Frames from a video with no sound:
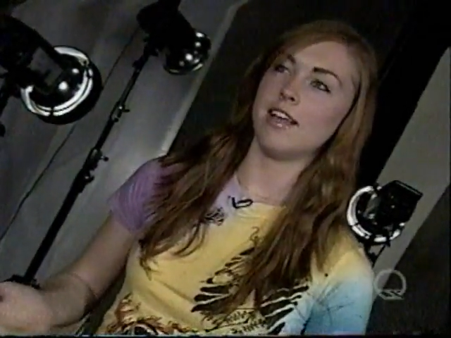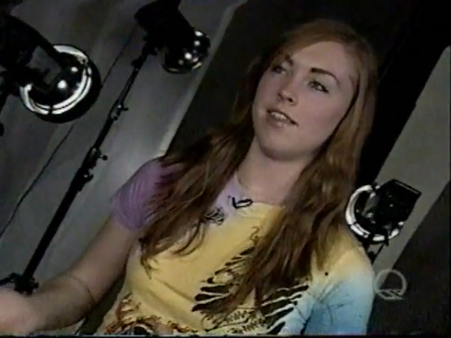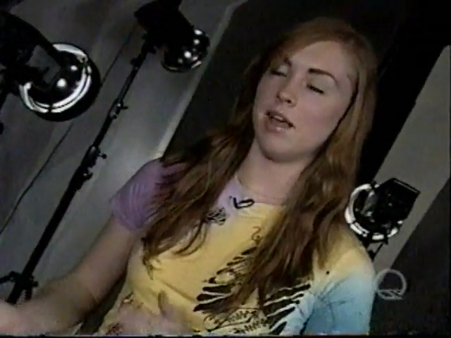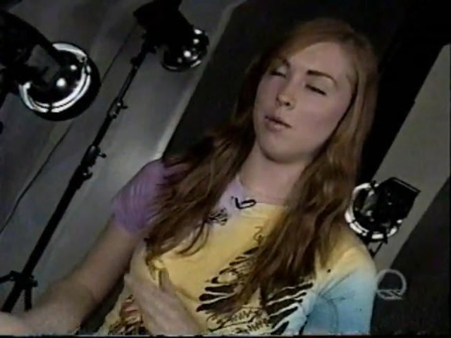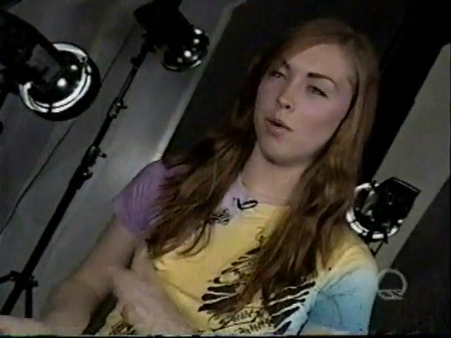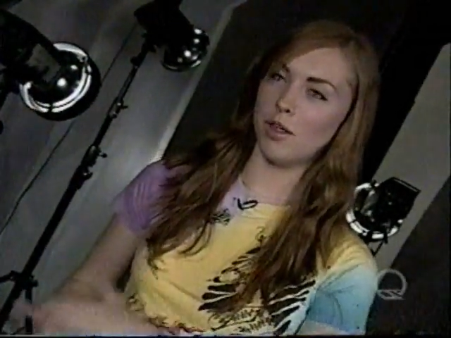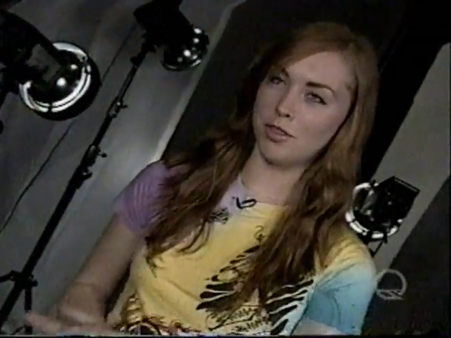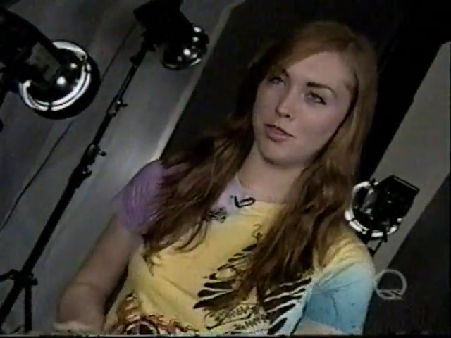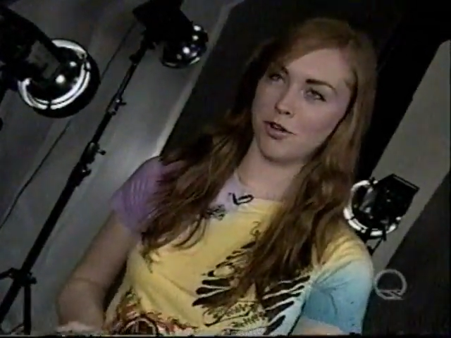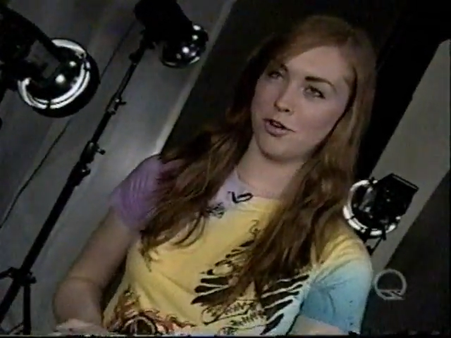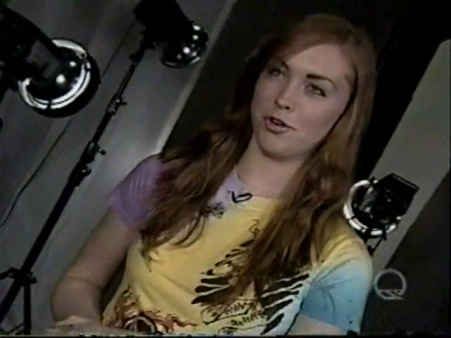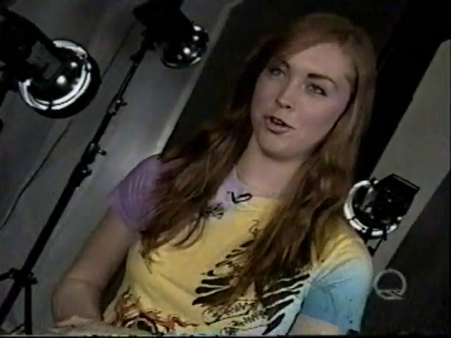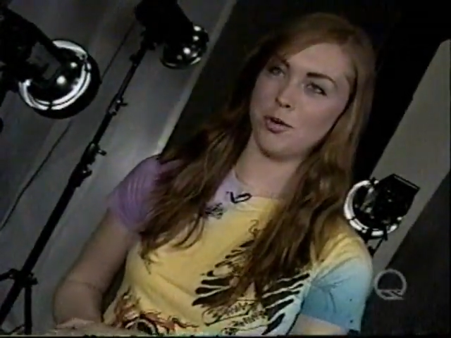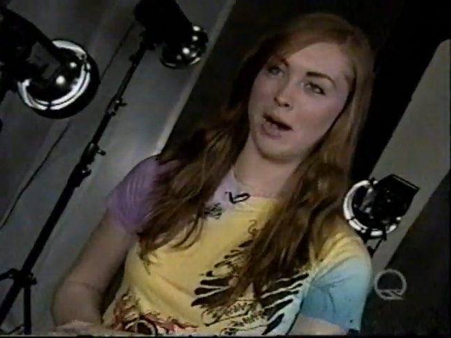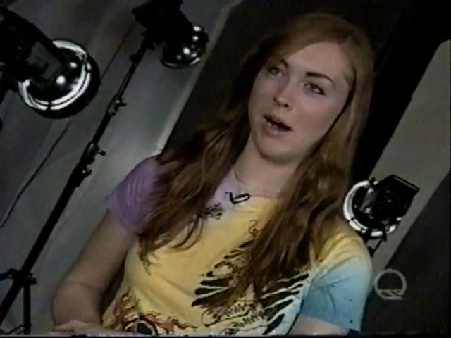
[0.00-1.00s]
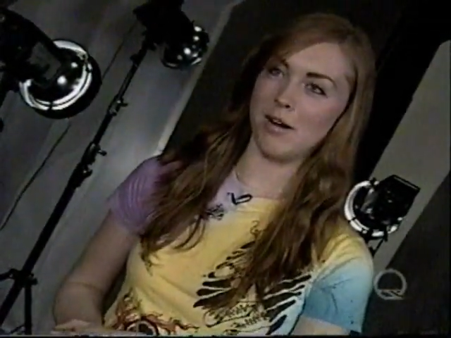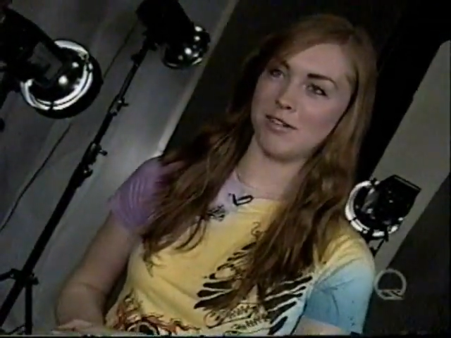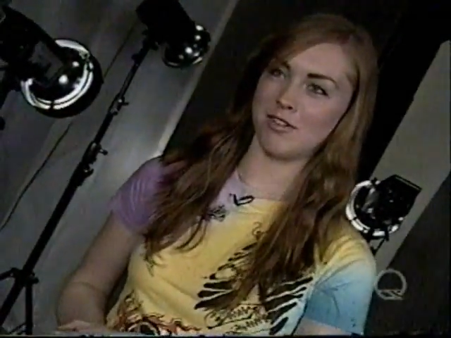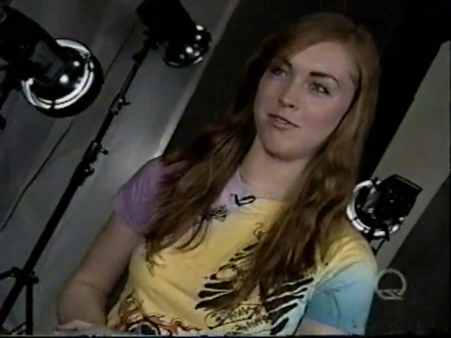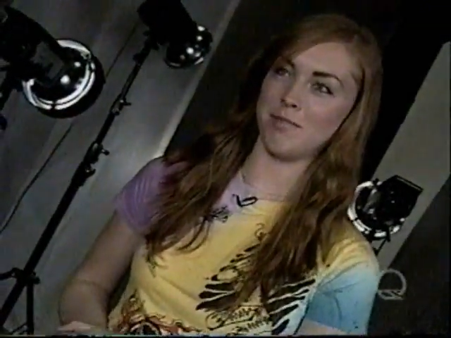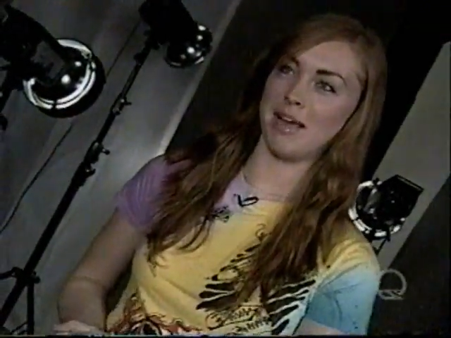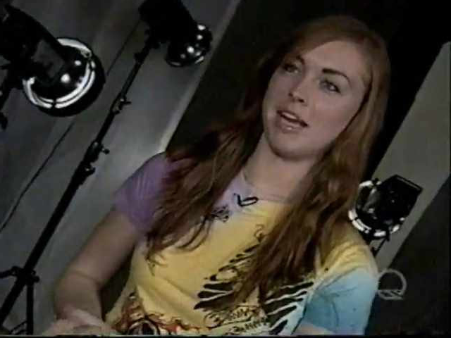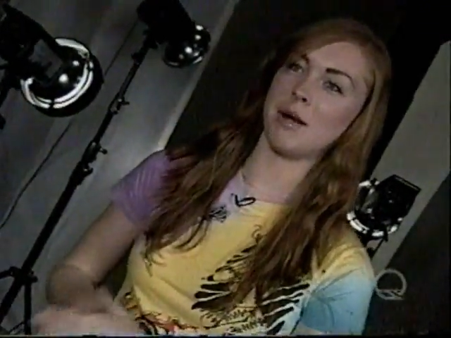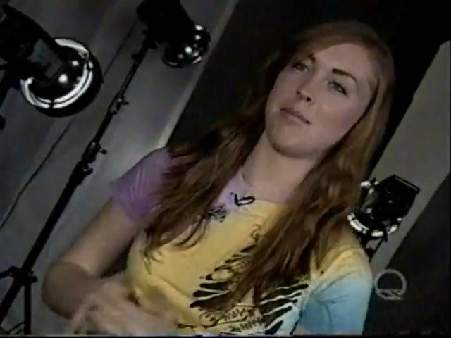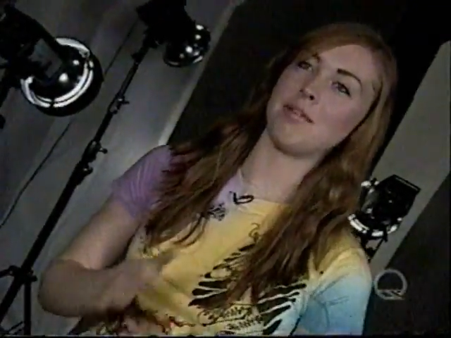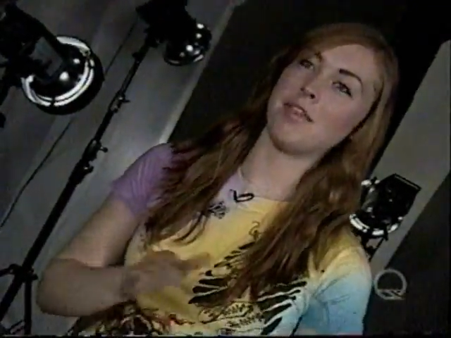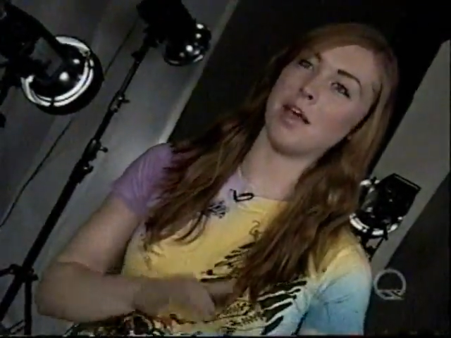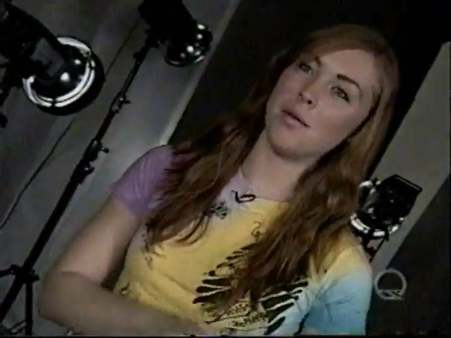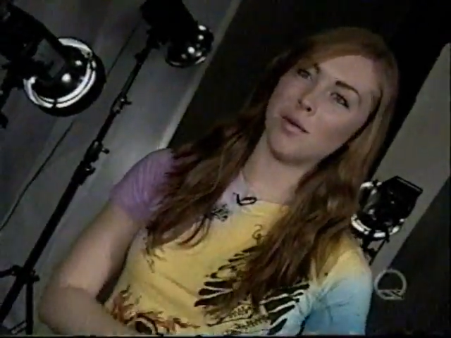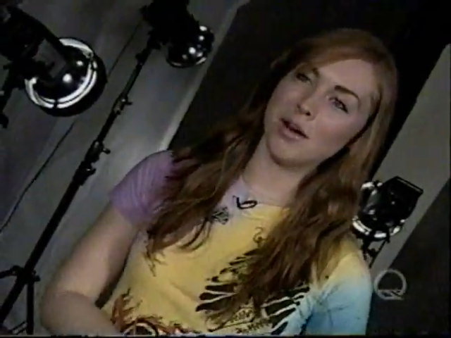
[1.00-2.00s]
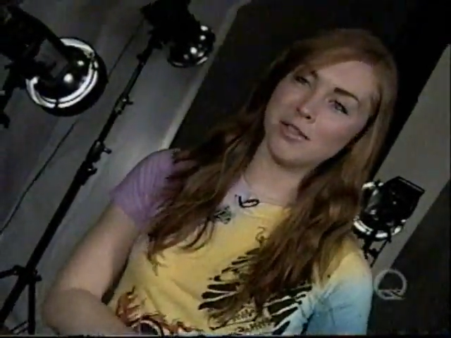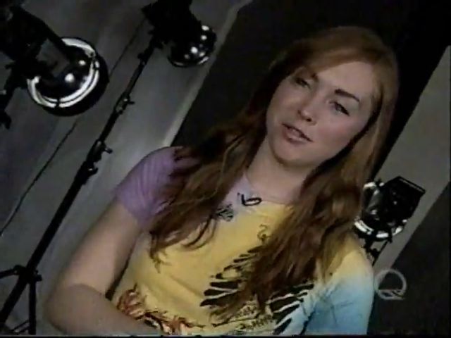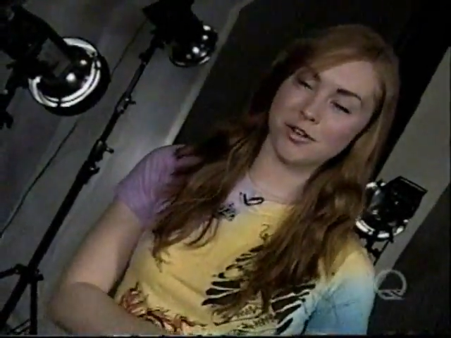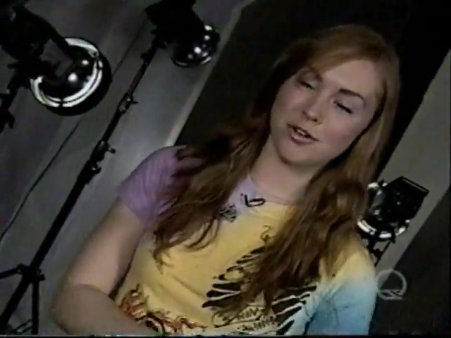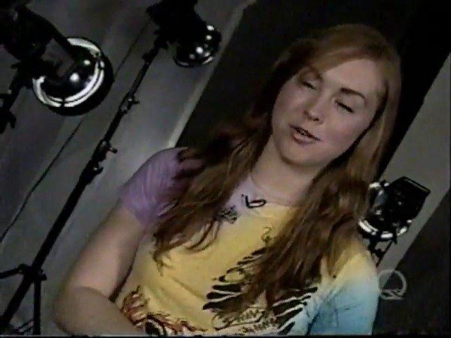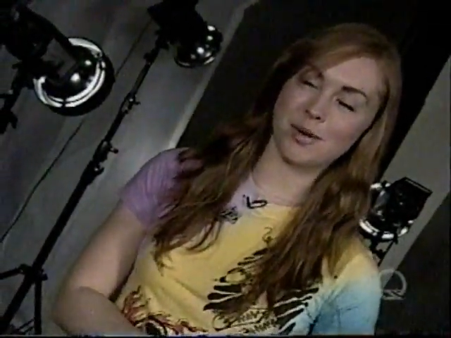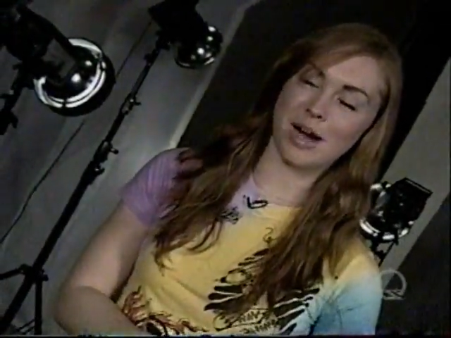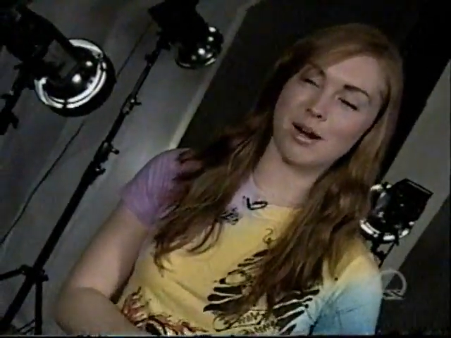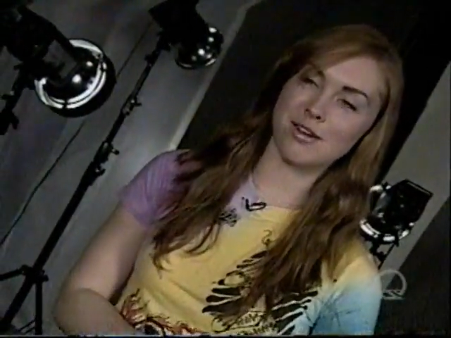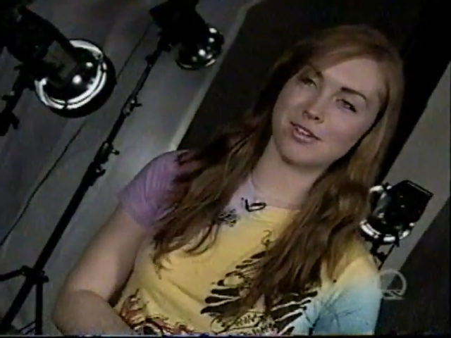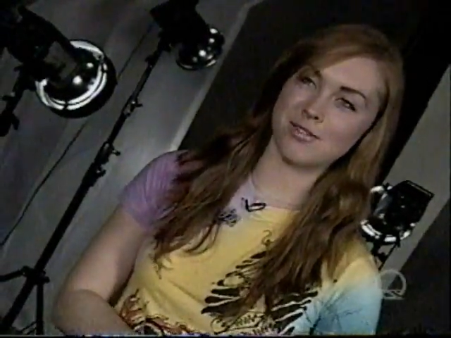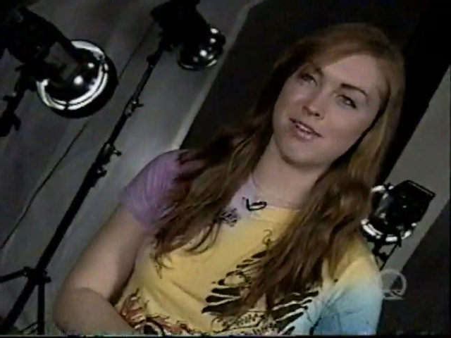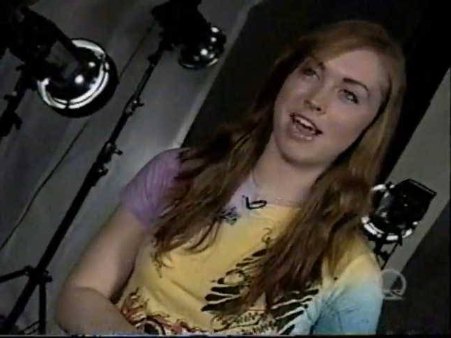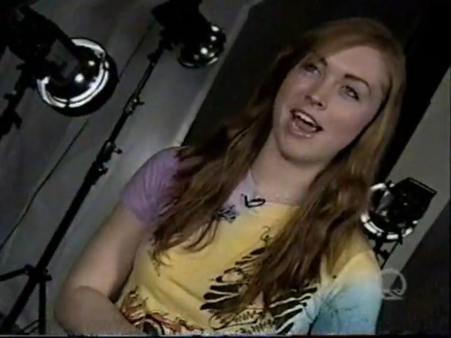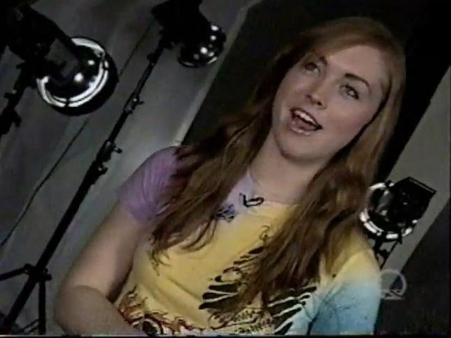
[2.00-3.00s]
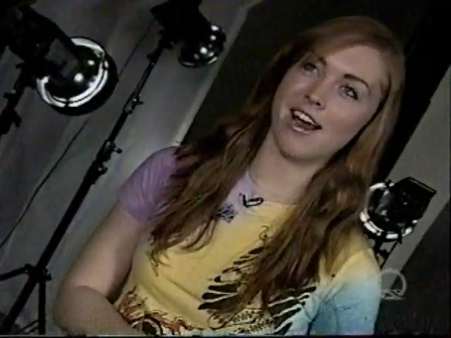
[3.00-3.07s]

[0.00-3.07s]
they went through 2 hours of makeup and they went through 2 hours of